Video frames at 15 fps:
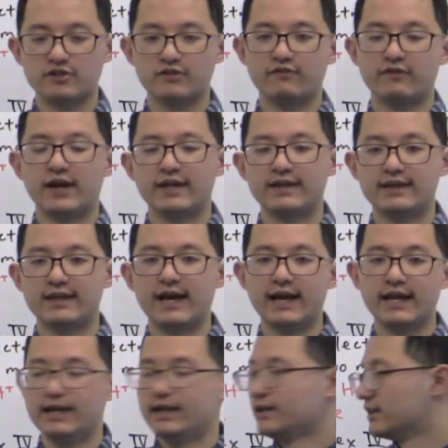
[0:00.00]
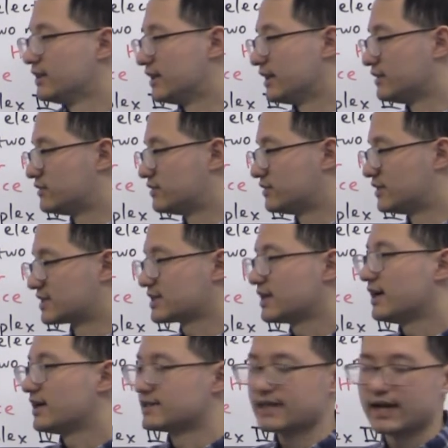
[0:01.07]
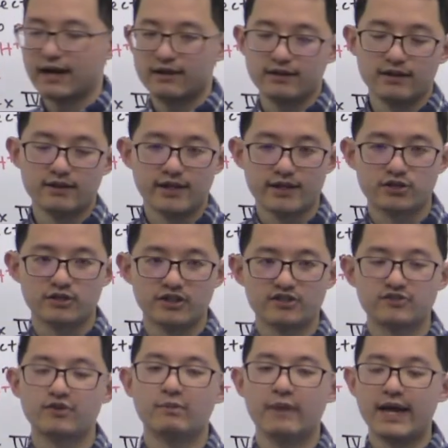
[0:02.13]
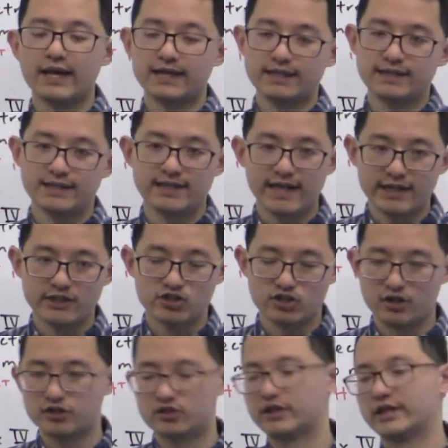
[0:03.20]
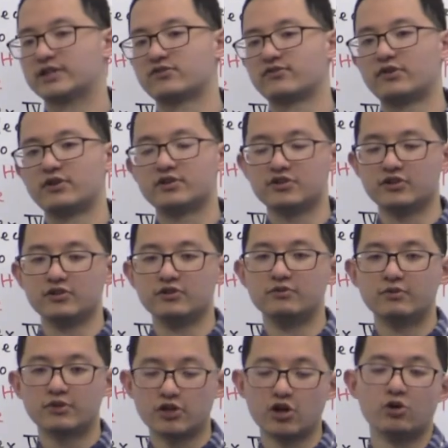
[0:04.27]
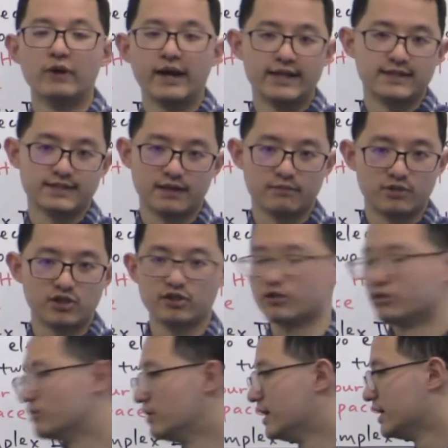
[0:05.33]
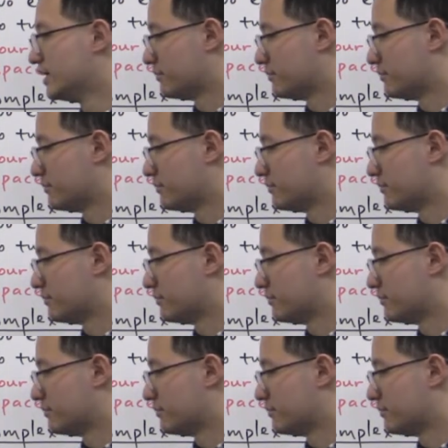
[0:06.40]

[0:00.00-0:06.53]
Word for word: you'll find that they discuss how the electrons from NADH are transferred to coenzyme Q,